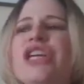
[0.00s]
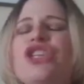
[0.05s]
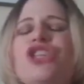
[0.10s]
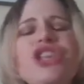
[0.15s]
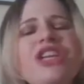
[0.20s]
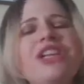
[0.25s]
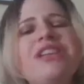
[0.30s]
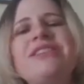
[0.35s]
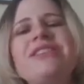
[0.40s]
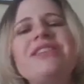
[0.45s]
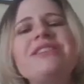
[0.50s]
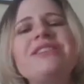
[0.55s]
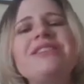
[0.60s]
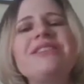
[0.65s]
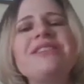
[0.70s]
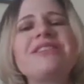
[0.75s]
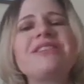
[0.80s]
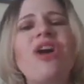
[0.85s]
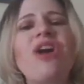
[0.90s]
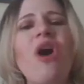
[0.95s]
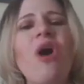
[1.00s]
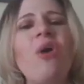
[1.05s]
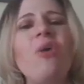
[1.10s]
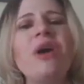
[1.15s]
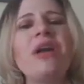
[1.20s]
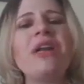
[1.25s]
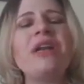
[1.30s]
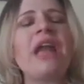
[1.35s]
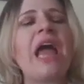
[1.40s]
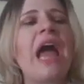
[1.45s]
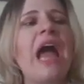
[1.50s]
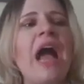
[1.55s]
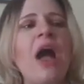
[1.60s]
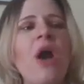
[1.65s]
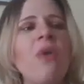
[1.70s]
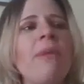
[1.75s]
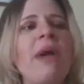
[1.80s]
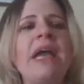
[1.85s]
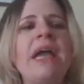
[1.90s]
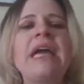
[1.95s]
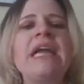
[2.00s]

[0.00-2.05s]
Jesus is going, "How am I